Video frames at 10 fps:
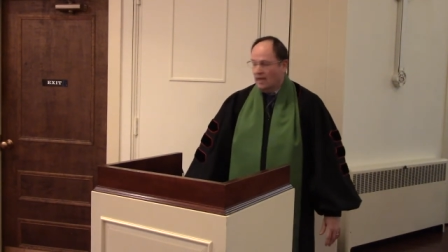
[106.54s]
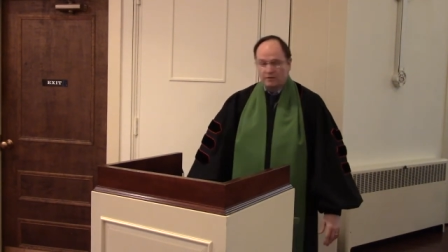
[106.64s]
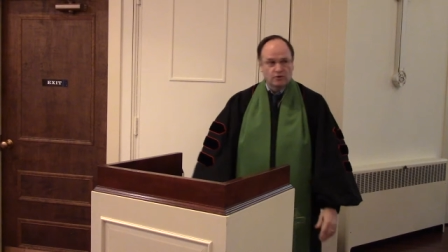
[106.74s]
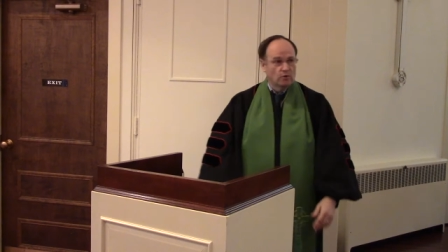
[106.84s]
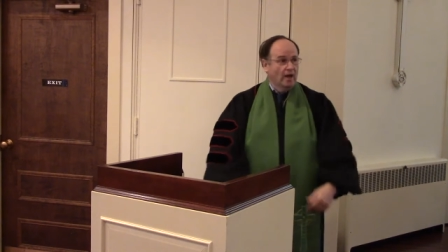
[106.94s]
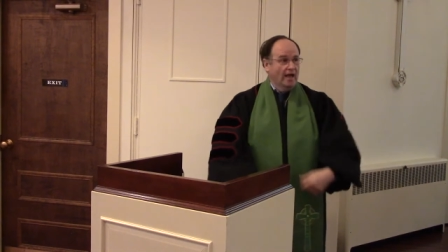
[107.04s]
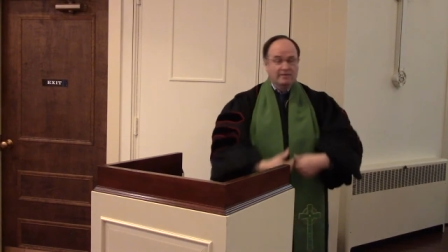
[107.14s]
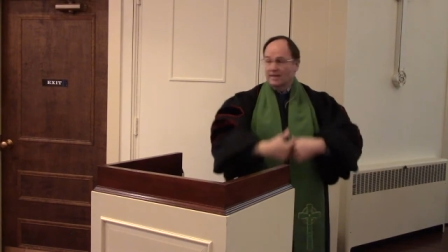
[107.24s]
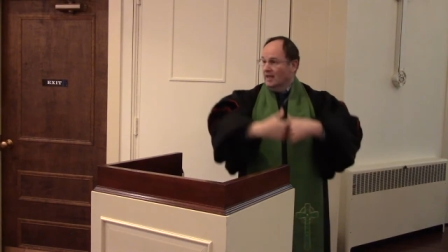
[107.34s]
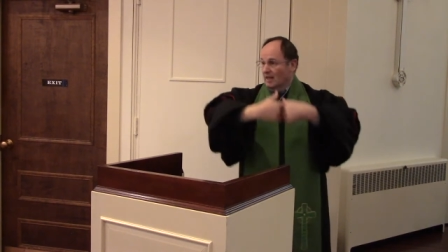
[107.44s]
So, and,
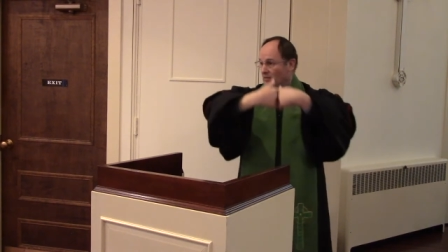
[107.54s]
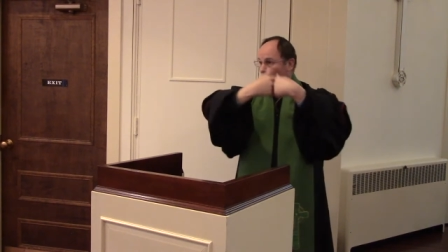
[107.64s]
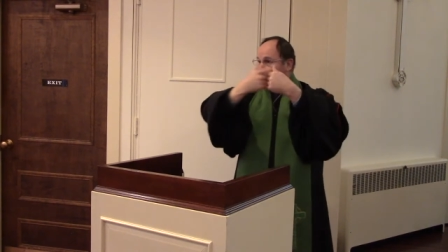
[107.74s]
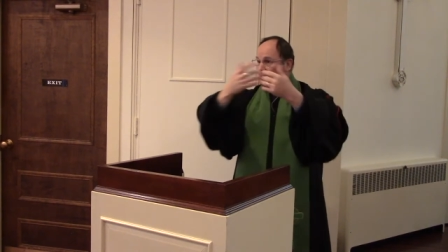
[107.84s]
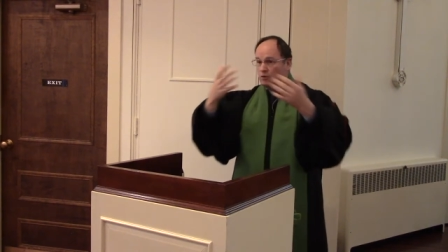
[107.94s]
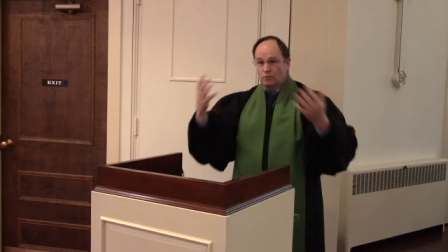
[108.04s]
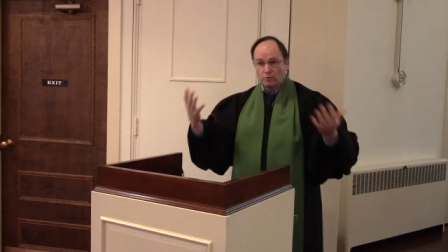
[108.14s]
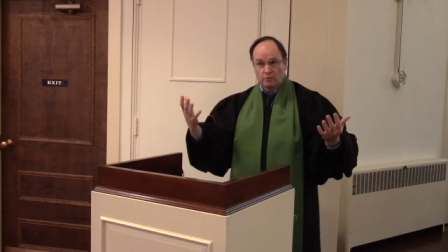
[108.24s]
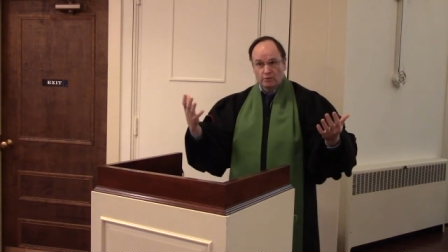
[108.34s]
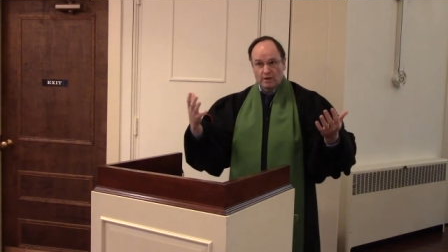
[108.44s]
they, and they're going to do,
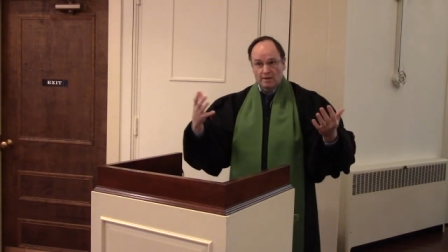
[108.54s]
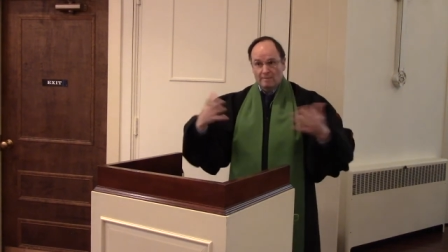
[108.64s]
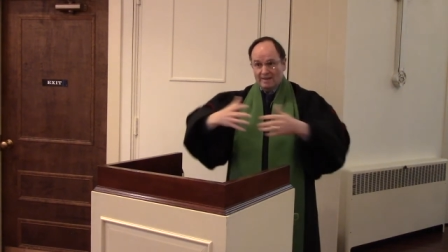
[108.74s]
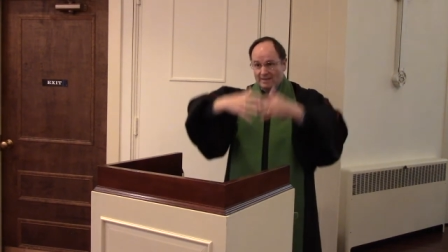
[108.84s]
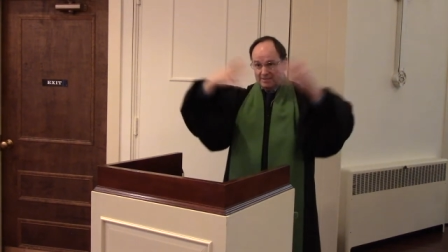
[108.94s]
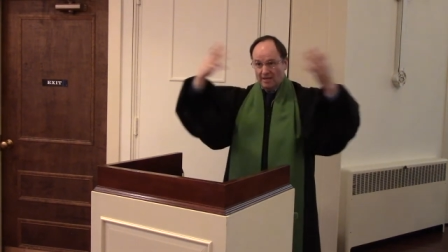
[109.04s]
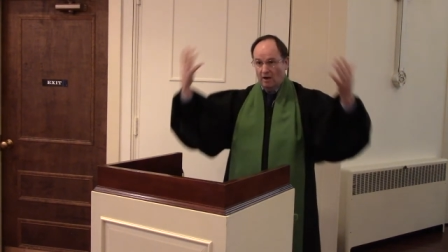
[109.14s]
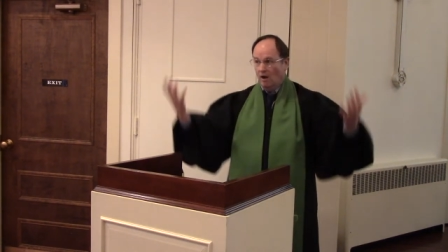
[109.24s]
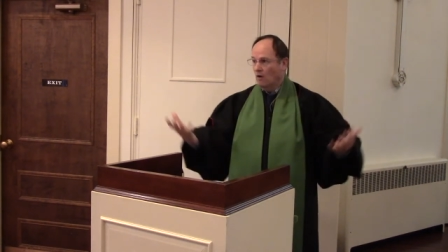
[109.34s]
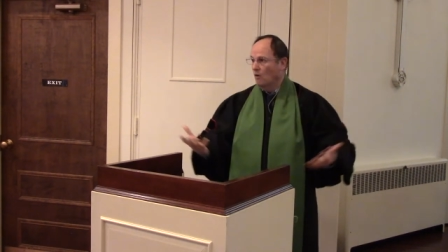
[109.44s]
they're going to make this a, a
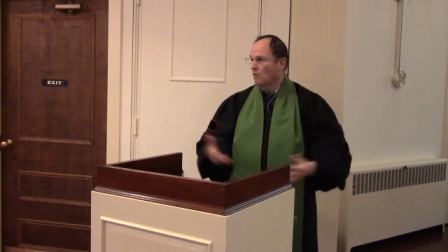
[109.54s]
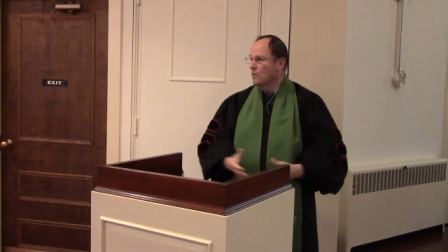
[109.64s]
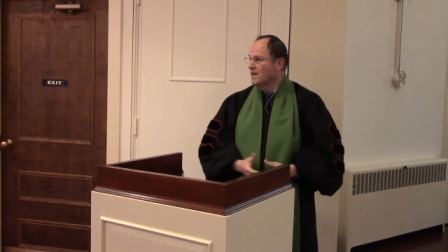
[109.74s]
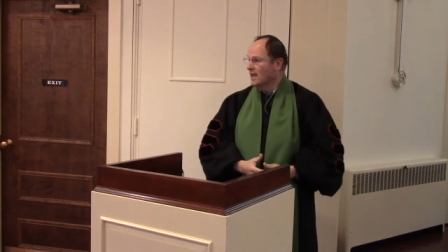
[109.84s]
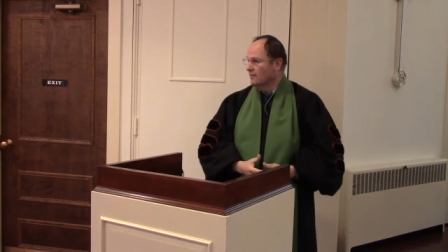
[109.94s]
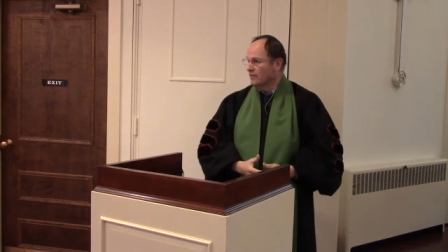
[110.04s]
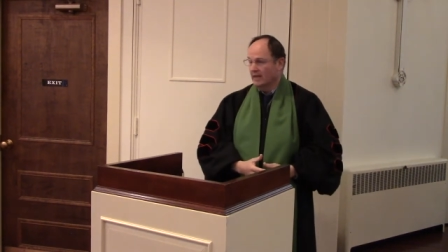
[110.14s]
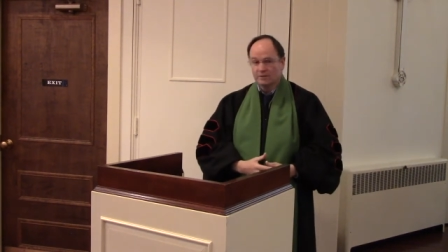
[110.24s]
whole weekend thing.